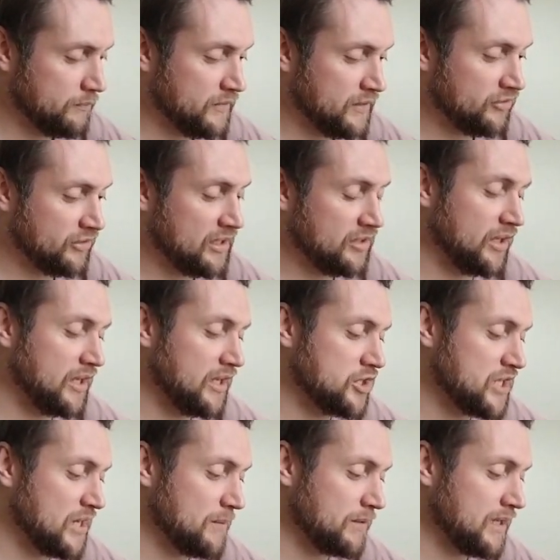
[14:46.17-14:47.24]
This is a
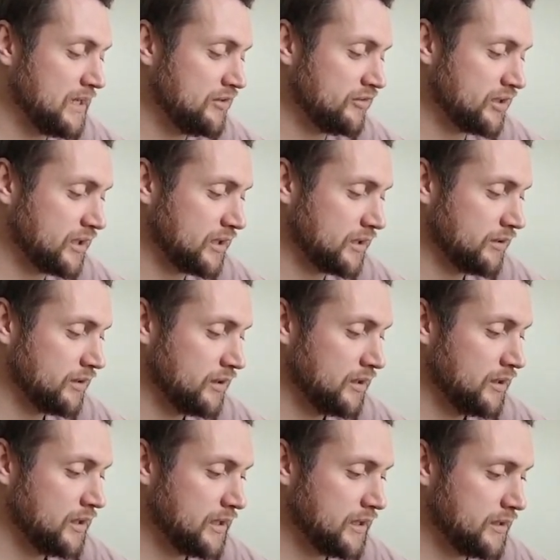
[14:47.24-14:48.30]
Japanese card.
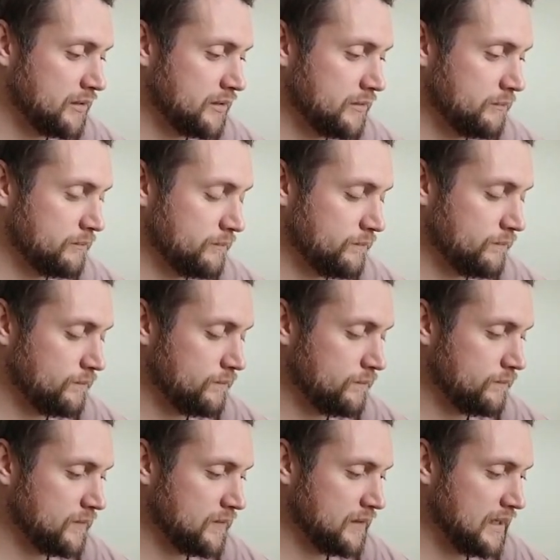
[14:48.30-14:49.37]

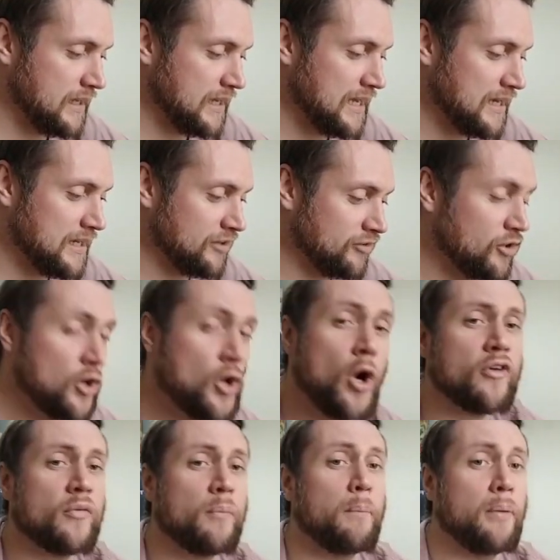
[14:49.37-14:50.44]
It is
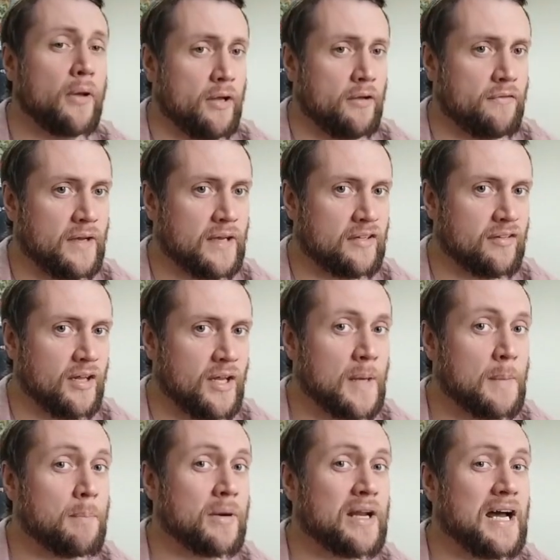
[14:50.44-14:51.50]
not perfect,
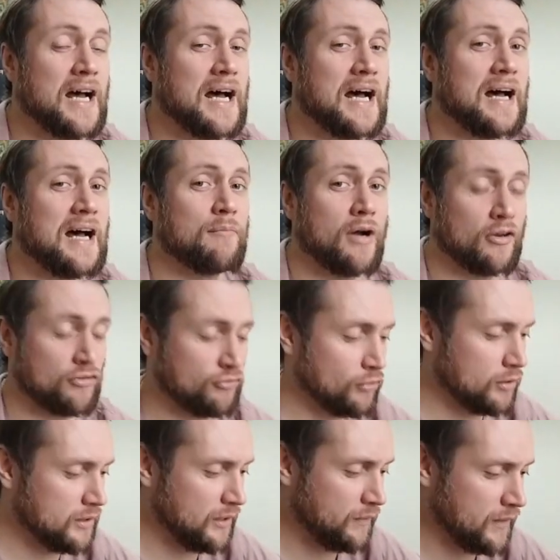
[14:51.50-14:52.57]
but I
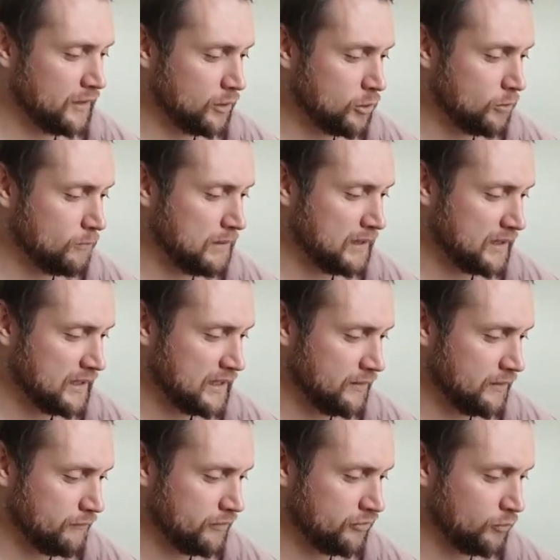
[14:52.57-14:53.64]
strongly think it'll come back 9.
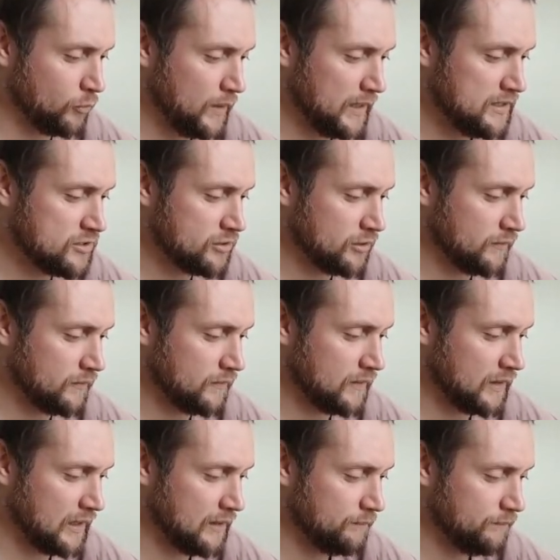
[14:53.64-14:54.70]
There is a white dot
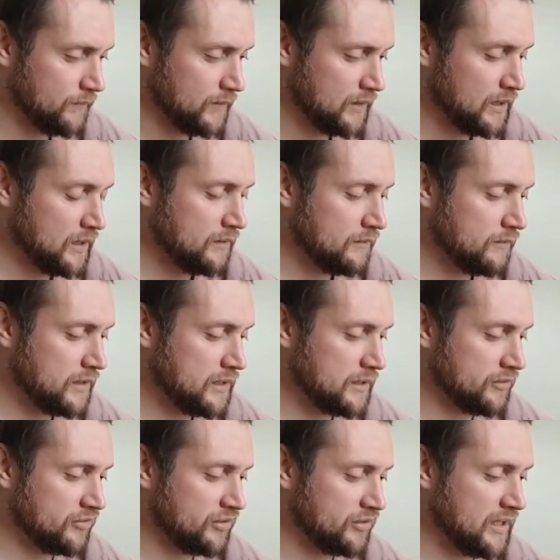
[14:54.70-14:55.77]
there that you can
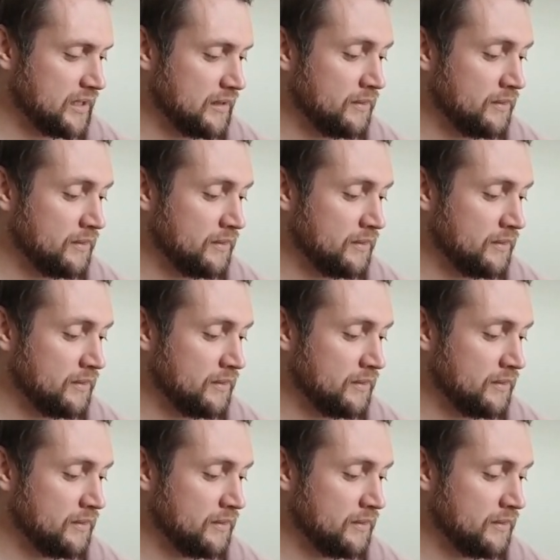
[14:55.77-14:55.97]
see.